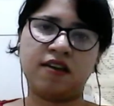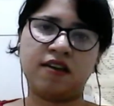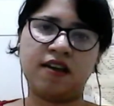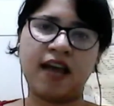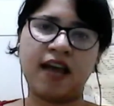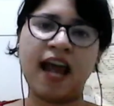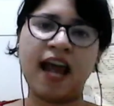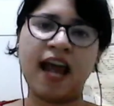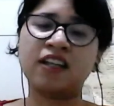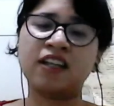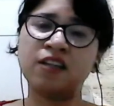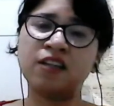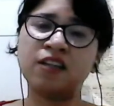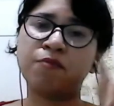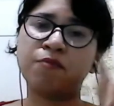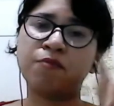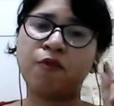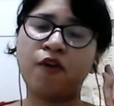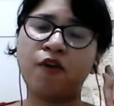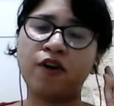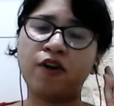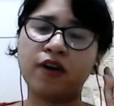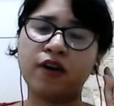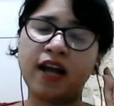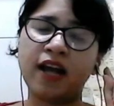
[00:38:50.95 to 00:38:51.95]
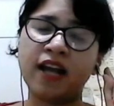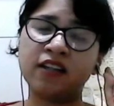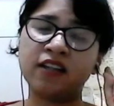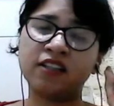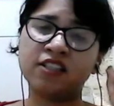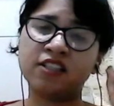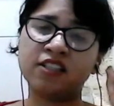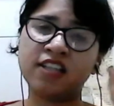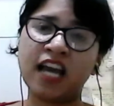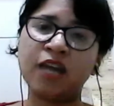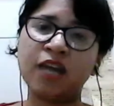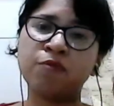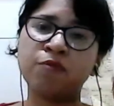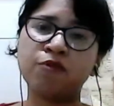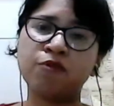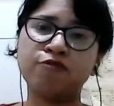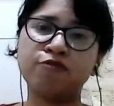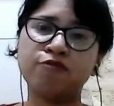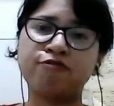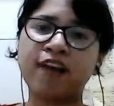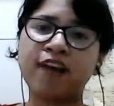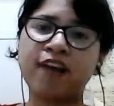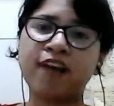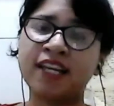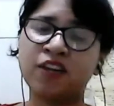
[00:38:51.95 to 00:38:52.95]
at the time of
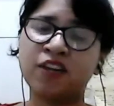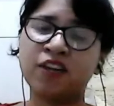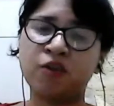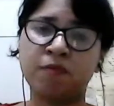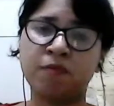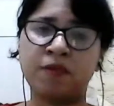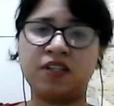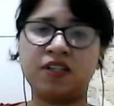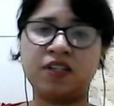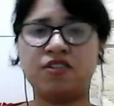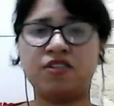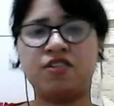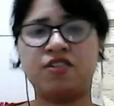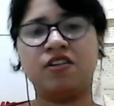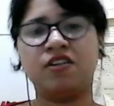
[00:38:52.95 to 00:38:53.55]
filing your petition.